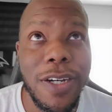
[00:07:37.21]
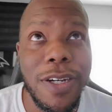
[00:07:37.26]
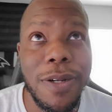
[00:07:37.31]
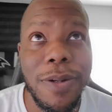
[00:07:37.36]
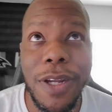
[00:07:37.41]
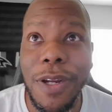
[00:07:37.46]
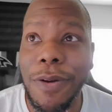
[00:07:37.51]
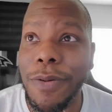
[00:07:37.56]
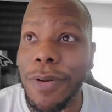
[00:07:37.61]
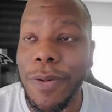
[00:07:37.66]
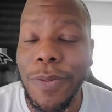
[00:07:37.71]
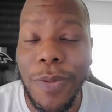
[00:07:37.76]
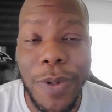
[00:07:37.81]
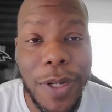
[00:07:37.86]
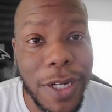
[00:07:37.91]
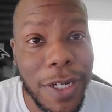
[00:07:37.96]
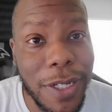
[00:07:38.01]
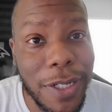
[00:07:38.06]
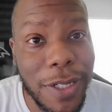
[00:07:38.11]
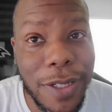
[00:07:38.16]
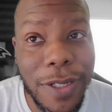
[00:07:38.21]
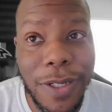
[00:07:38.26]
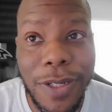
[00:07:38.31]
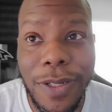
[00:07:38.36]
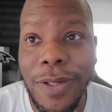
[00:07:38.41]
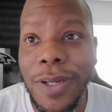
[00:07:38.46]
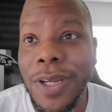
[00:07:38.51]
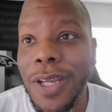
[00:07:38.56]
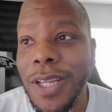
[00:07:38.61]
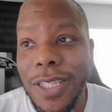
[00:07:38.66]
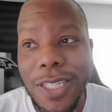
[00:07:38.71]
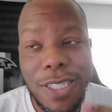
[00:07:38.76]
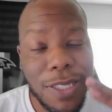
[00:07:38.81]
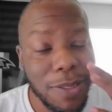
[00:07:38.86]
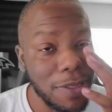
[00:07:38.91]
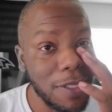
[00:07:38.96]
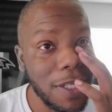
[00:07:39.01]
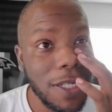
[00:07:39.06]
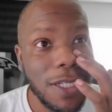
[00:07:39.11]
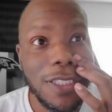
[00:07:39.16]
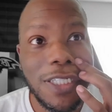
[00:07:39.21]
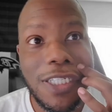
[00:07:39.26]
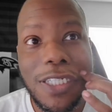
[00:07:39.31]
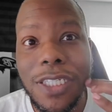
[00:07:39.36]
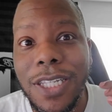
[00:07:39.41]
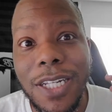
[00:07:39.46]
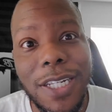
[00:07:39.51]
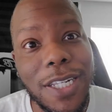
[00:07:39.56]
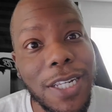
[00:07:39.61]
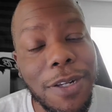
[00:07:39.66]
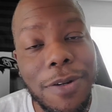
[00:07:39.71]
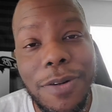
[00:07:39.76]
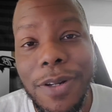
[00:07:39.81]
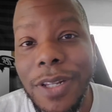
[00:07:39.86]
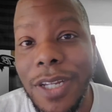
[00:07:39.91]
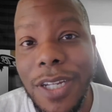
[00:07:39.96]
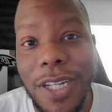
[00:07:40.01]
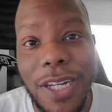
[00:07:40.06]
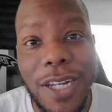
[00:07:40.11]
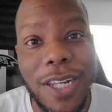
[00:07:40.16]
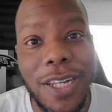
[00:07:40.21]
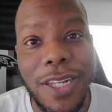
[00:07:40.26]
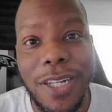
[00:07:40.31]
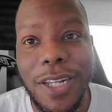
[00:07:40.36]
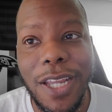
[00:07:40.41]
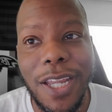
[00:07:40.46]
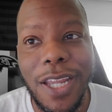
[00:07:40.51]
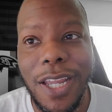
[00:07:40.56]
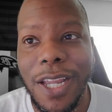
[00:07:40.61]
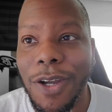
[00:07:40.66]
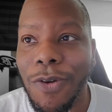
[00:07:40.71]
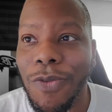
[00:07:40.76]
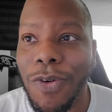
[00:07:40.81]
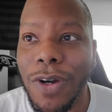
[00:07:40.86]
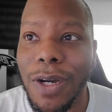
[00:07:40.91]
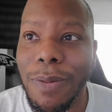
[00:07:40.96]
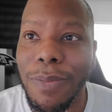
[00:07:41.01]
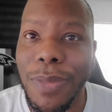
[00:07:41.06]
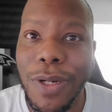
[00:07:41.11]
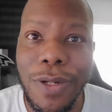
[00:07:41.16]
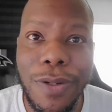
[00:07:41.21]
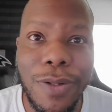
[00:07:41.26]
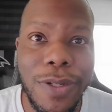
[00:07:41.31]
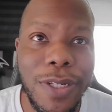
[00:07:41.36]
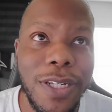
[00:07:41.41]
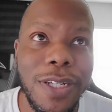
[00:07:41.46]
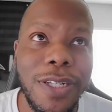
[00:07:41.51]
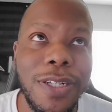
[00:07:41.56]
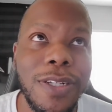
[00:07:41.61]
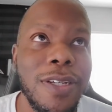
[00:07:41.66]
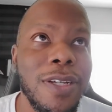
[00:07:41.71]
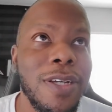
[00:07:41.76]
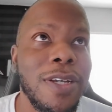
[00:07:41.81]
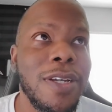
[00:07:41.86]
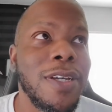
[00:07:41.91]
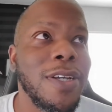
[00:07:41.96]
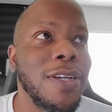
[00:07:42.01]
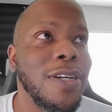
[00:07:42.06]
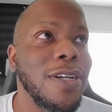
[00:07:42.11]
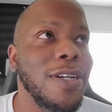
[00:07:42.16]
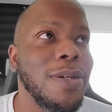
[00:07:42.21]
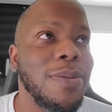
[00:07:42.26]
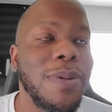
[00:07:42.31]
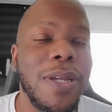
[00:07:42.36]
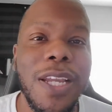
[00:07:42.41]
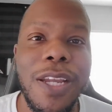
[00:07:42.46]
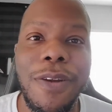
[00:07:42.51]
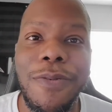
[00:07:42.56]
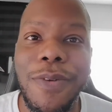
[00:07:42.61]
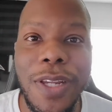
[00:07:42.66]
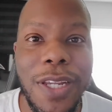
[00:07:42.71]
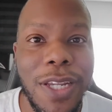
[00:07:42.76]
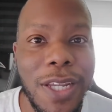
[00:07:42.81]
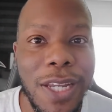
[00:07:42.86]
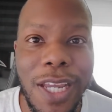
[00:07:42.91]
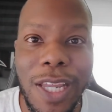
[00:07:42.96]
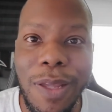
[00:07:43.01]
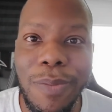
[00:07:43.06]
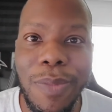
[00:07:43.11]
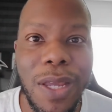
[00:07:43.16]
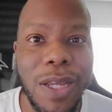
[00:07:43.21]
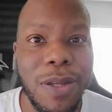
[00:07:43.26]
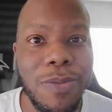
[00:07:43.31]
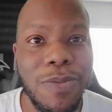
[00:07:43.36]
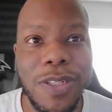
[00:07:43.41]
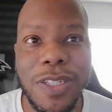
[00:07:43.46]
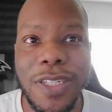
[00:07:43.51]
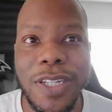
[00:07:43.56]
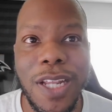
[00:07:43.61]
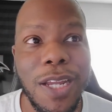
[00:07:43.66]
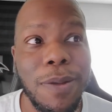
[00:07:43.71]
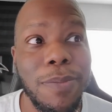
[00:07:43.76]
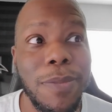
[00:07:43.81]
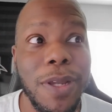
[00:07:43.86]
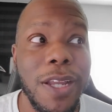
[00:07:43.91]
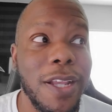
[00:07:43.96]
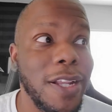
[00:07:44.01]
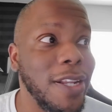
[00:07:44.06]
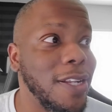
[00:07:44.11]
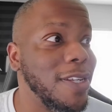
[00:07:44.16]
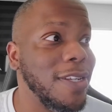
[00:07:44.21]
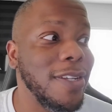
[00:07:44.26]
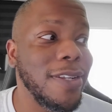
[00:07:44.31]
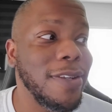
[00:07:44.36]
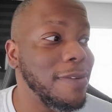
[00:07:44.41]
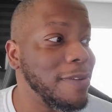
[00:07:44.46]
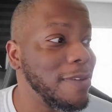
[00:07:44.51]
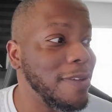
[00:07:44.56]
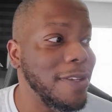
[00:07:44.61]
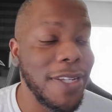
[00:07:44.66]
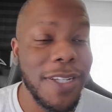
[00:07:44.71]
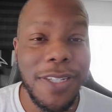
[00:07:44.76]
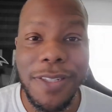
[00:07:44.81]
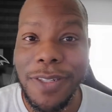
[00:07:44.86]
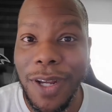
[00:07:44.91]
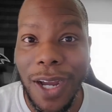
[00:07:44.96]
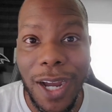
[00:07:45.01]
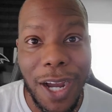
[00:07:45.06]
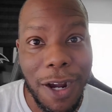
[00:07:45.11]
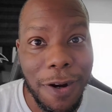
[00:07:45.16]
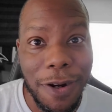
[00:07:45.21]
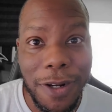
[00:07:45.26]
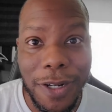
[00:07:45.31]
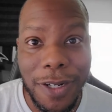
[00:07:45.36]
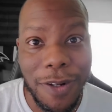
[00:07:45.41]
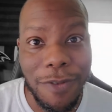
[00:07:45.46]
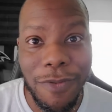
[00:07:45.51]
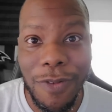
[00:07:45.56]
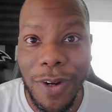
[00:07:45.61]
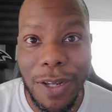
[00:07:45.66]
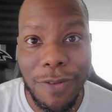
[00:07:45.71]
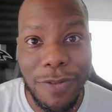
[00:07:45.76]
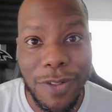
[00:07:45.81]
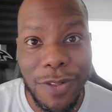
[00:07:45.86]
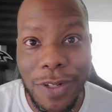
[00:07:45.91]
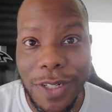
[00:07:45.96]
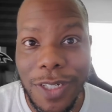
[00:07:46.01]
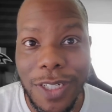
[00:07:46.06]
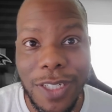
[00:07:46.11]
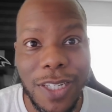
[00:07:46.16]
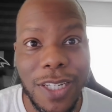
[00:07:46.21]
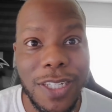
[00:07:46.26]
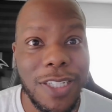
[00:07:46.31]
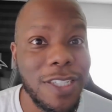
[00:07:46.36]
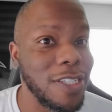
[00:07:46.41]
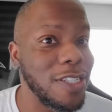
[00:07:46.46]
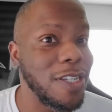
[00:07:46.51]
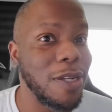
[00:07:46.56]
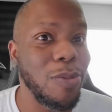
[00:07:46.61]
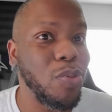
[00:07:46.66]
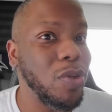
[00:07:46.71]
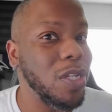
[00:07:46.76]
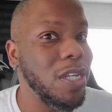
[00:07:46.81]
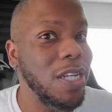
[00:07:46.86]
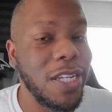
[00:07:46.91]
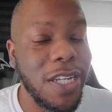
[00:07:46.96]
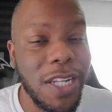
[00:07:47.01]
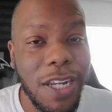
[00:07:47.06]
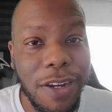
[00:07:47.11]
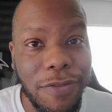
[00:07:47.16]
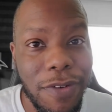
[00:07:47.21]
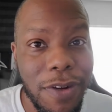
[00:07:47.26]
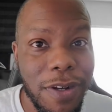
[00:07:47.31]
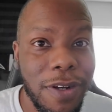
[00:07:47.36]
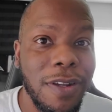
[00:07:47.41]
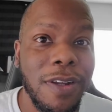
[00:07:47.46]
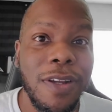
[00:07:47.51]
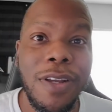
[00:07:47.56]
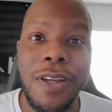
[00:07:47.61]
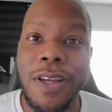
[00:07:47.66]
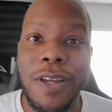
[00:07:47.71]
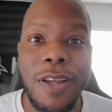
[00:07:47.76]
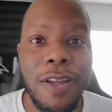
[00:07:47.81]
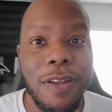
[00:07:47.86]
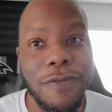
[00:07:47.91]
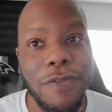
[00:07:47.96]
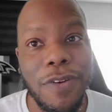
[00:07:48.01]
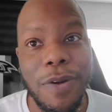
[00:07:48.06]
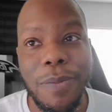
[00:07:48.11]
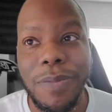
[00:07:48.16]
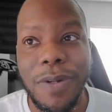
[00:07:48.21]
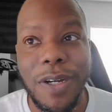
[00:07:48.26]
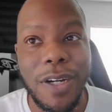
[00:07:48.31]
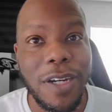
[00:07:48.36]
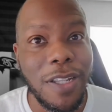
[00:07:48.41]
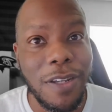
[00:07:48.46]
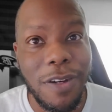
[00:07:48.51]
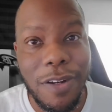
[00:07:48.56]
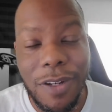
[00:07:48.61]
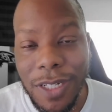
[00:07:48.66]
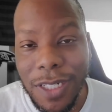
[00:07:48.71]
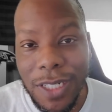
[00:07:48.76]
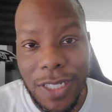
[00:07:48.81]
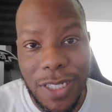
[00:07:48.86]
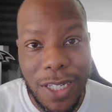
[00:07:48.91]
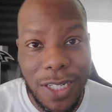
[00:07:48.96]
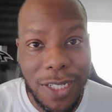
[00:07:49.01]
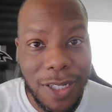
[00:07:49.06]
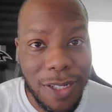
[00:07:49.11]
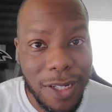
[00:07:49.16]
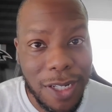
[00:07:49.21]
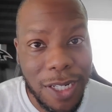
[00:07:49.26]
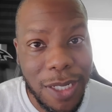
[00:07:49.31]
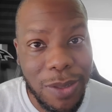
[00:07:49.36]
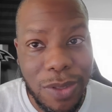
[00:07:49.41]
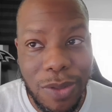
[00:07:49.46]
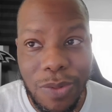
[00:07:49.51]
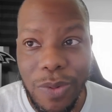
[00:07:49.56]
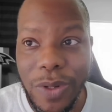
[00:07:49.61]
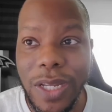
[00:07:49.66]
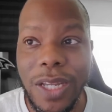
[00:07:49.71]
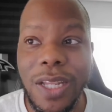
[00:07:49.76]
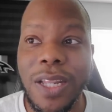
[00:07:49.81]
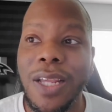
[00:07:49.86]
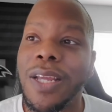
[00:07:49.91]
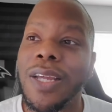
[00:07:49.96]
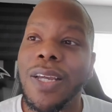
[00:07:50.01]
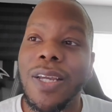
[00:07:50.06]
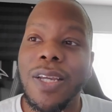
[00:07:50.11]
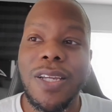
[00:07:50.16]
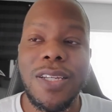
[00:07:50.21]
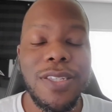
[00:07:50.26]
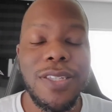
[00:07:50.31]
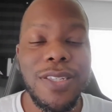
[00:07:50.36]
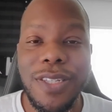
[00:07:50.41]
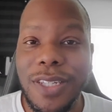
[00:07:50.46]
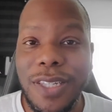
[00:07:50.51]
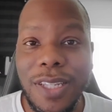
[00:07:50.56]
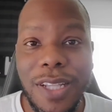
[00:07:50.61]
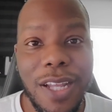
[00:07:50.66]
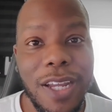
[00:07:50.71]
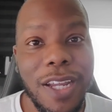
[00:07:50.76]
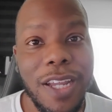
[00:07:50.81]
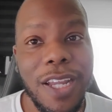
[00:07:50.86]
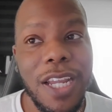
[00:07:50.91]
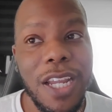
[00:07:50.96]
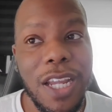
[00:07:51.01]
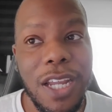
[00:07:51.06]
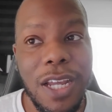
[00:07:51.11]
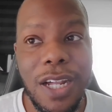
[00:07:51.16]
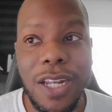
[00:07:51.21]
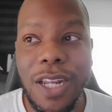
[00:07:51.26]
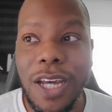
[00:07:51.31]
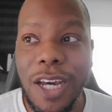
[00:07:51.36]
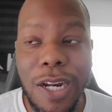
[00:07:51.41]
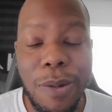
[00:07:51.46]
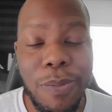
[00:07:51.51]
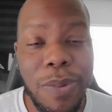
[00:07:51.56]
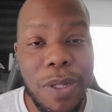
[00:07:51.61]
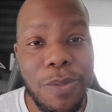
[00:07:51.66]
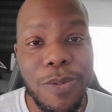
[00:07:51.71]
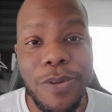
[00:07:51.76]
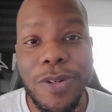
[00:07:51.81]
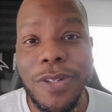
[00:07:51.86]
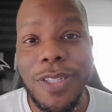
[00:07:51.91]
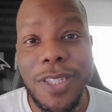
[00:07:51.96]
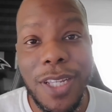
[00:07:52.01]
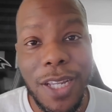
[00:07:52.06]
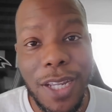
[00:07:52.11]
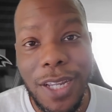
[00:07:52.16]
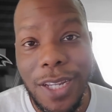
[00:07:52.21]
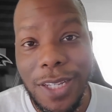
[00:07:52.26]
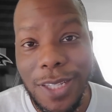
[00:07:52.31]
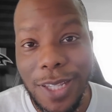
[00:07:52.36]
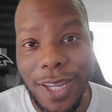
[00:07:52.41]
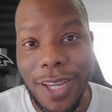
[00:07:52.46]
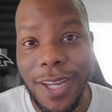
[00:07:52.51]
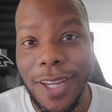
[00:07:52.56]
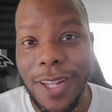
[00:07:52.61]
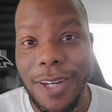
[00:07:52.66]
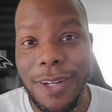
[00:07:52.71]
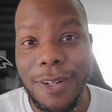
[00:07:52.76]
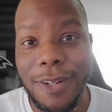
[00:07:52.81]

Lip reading: Eric Weddle, just a literally a Anquan Boldin, Ed Reed came back and was like, man, this, our Ravens organization is completely different from other organizations he was with. It's just like a lot of people are saying that.